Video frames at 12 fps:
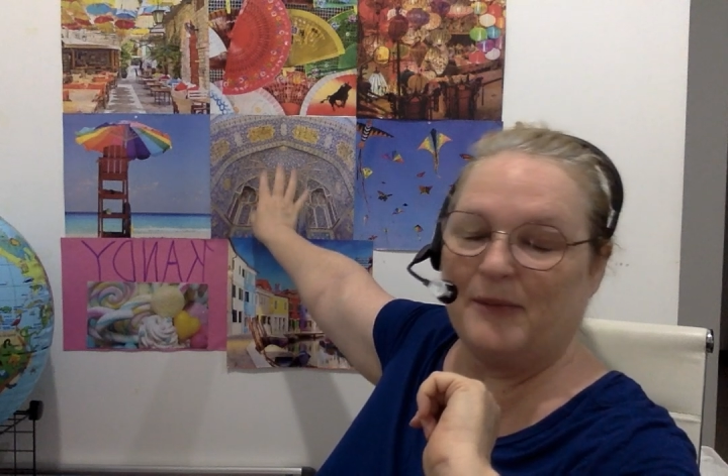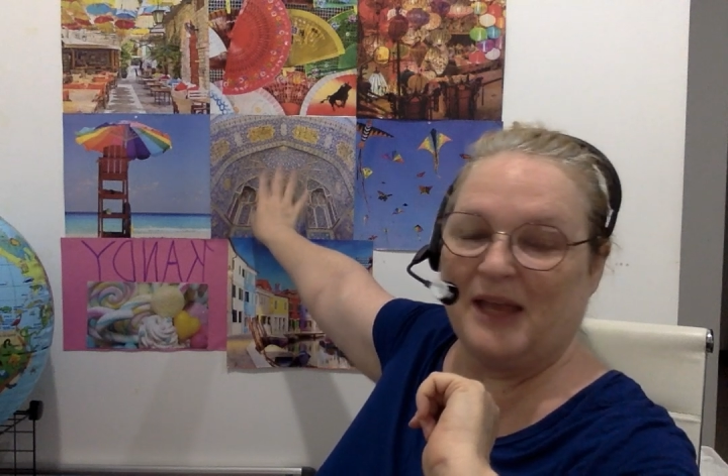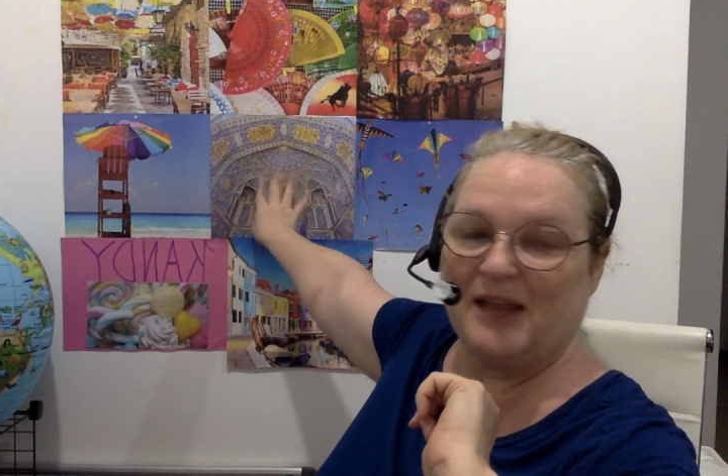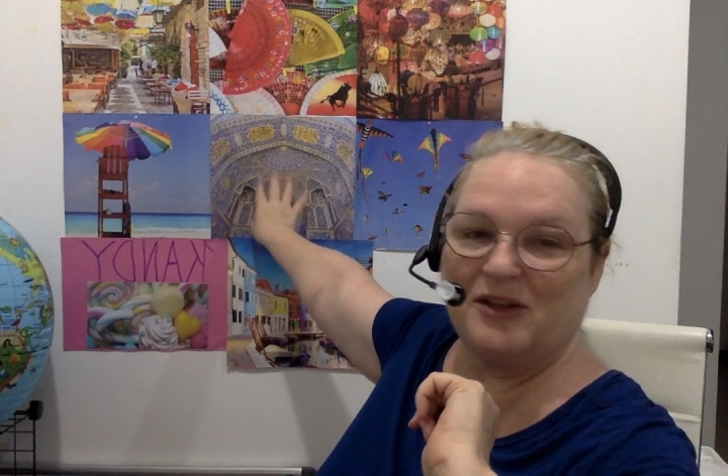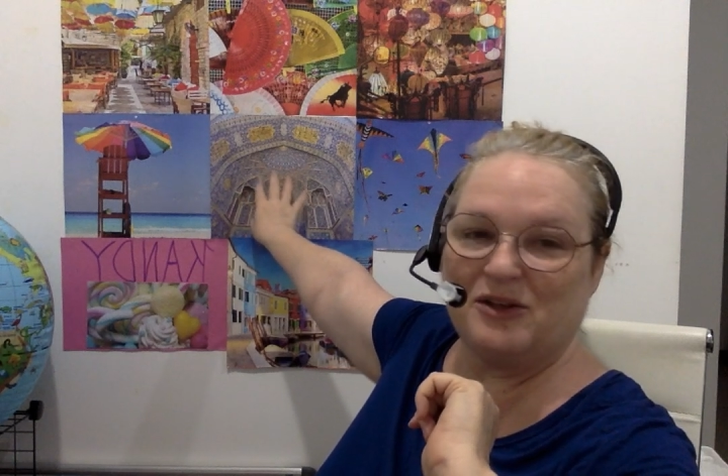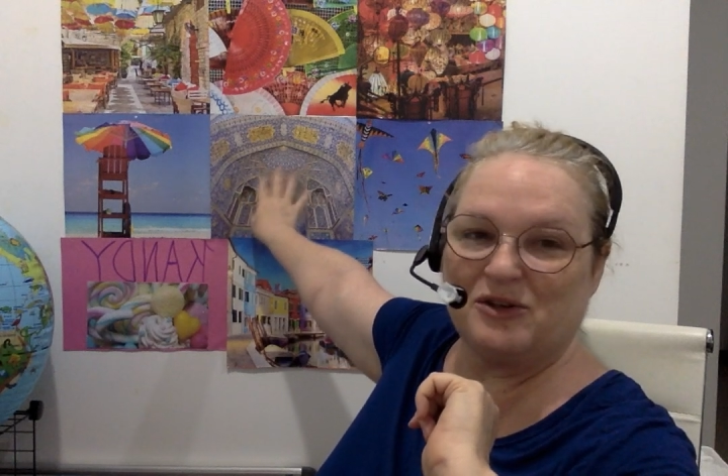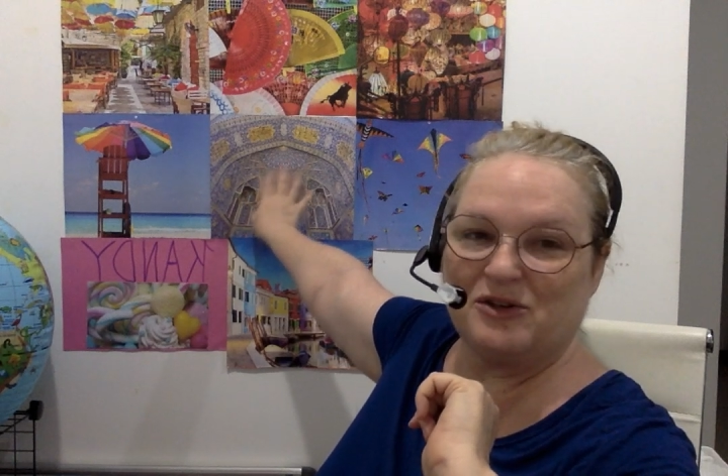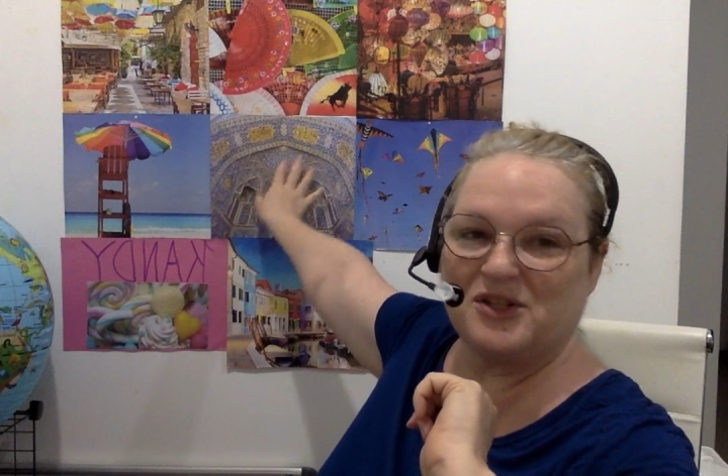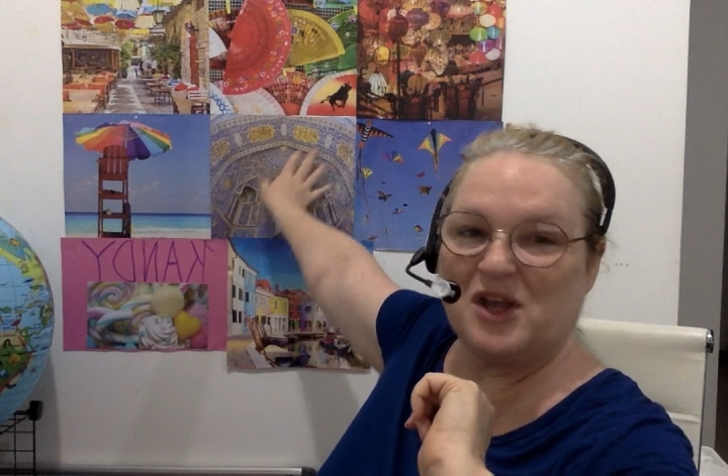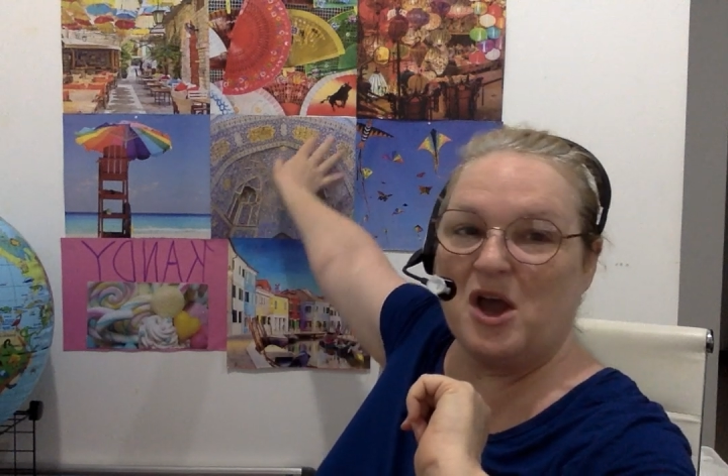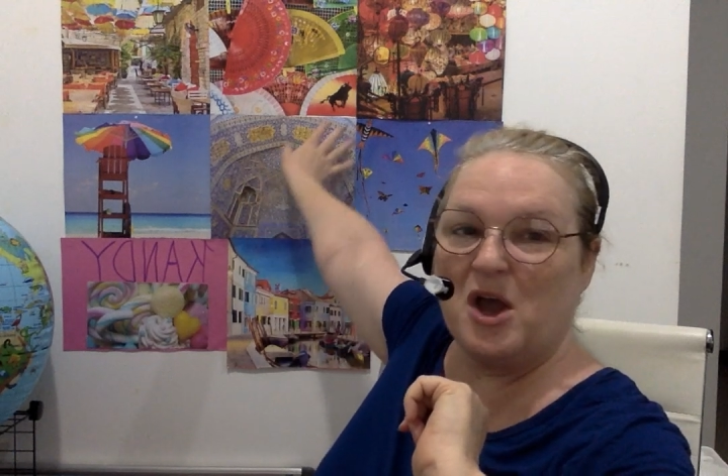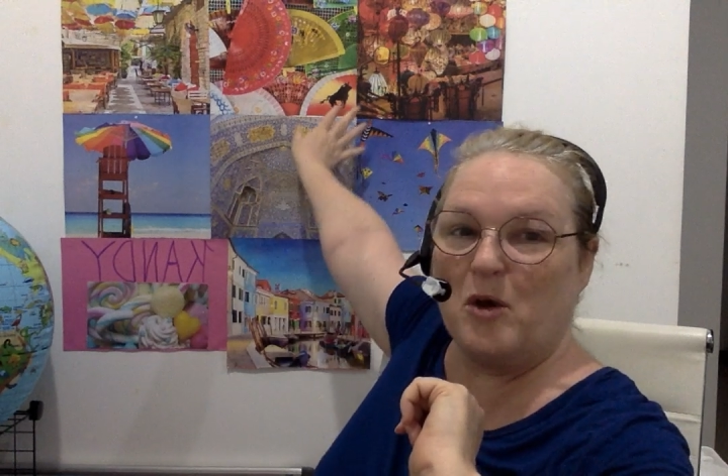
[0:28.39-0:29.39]
calendars
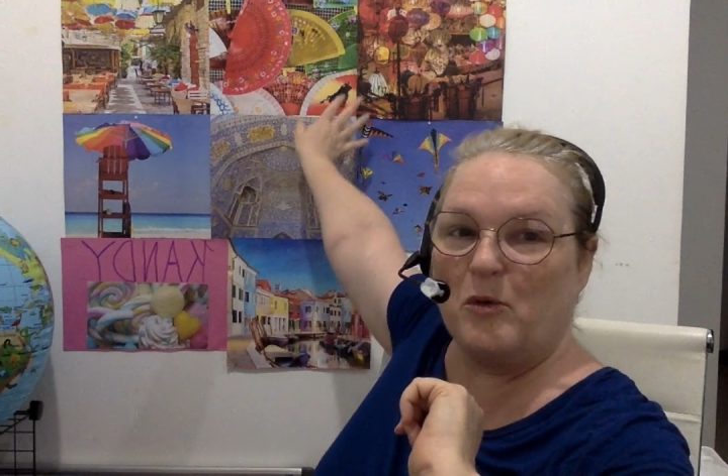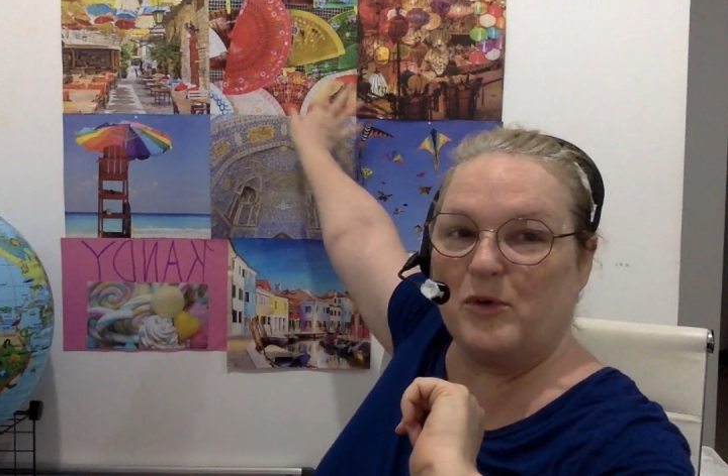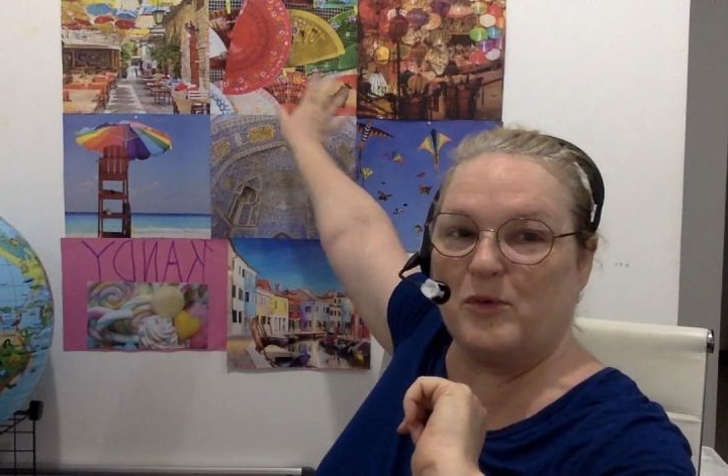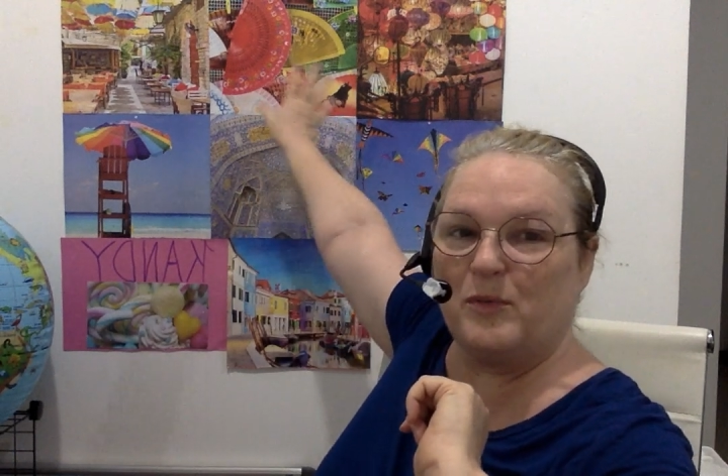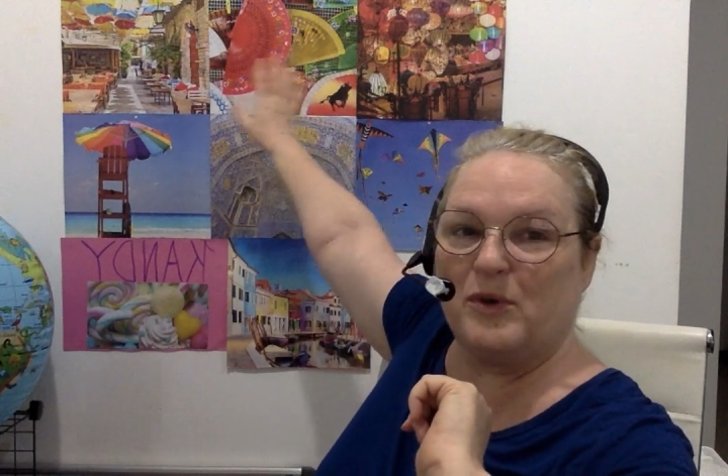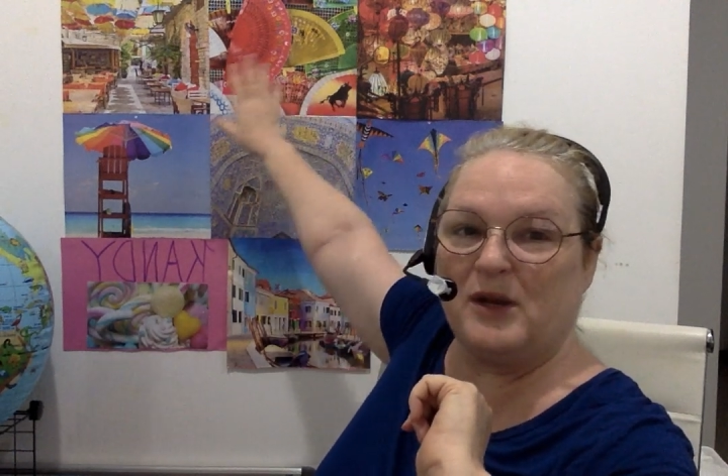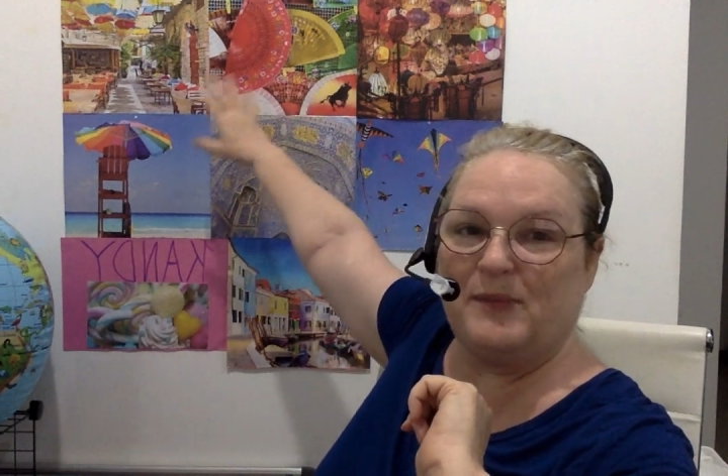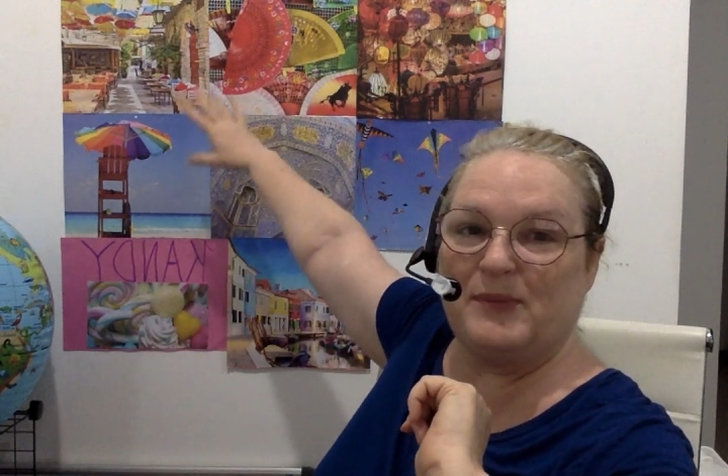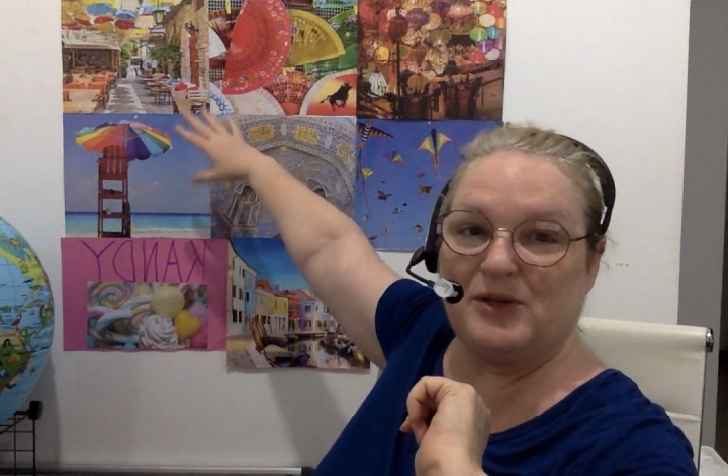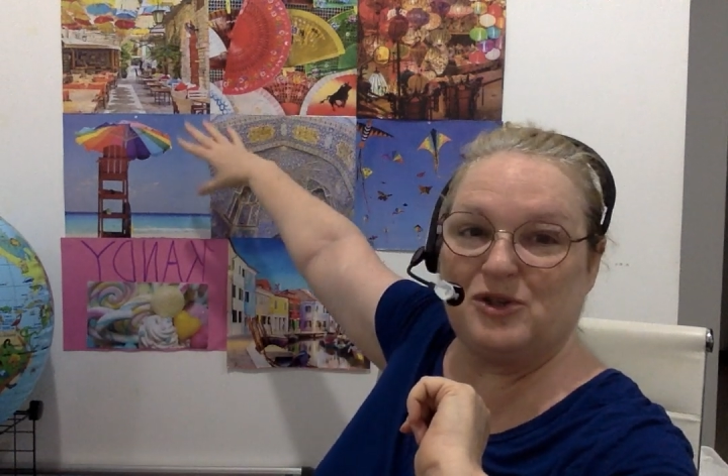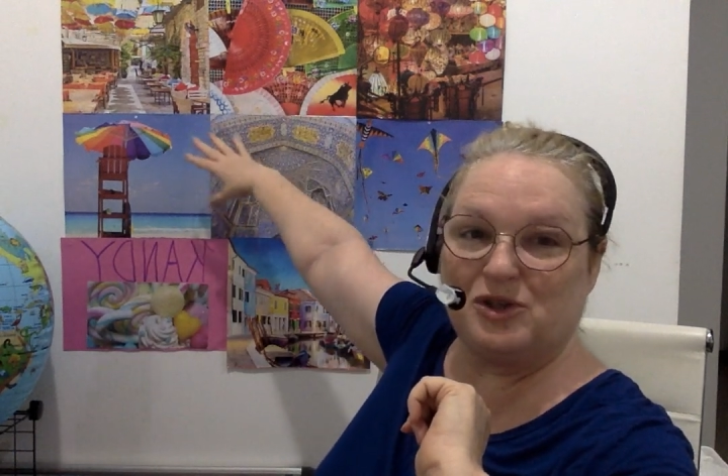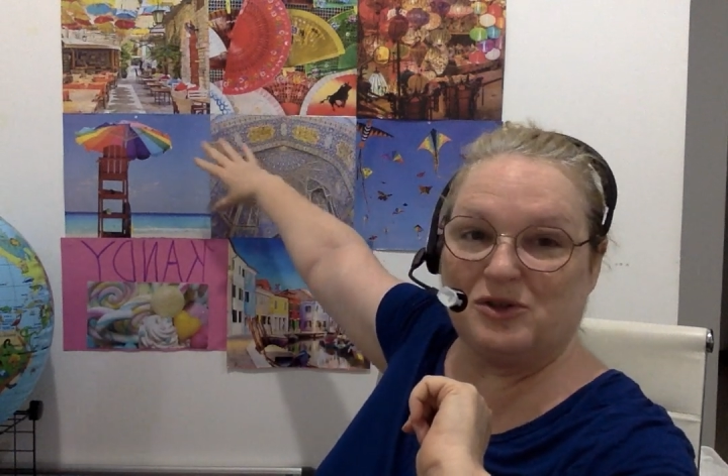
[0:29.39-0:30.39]
with pretty
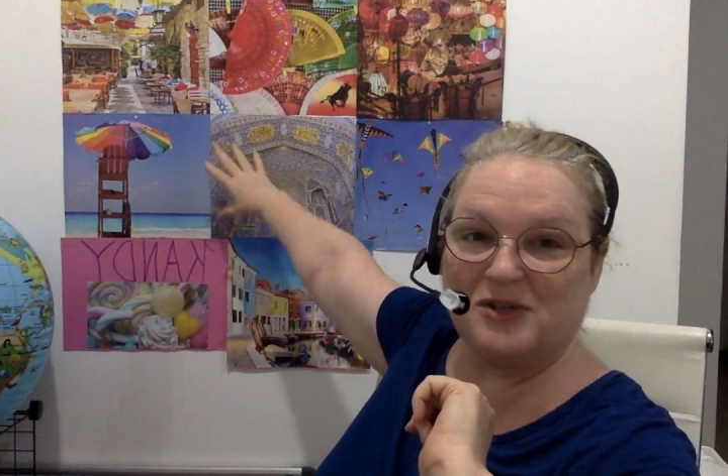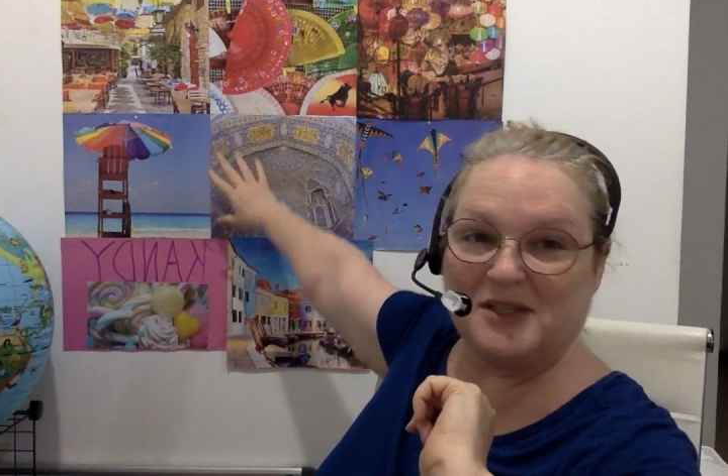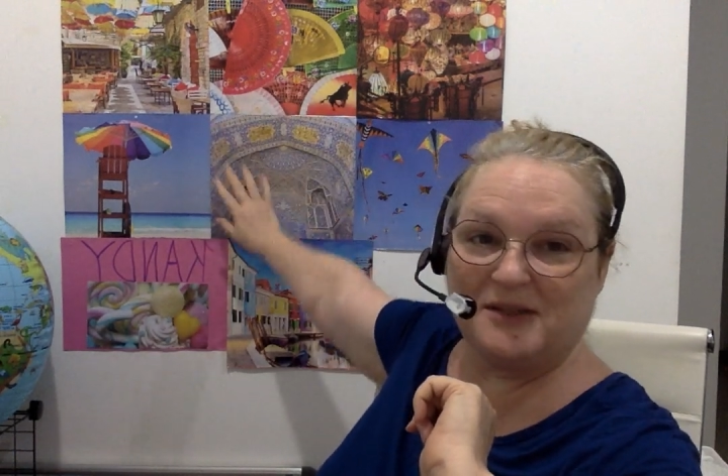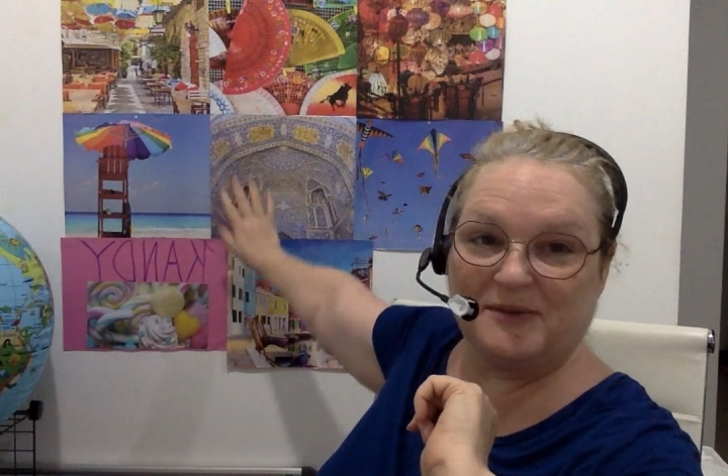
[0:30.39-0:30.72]
pictures.